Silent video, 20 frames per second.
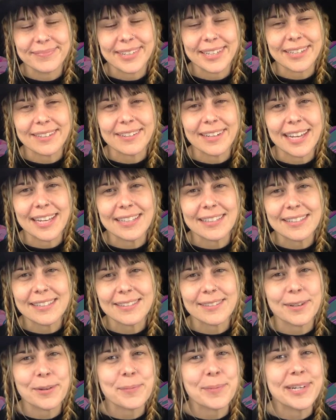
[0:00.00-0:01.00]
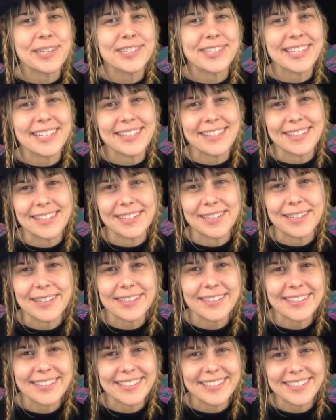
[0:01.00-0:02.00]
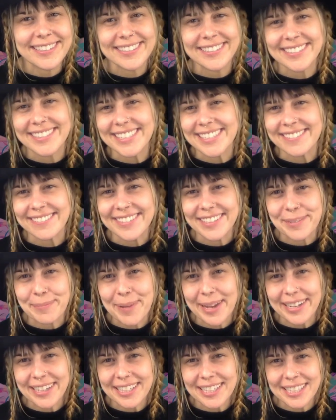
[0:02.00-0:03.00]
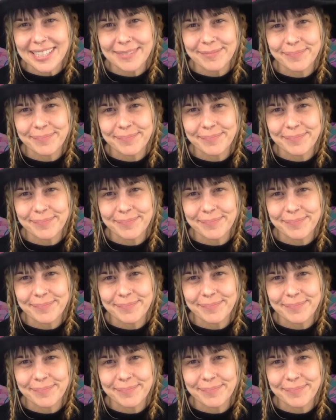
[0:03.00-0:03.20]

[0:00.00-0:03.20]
it'll get so much easier to feel better.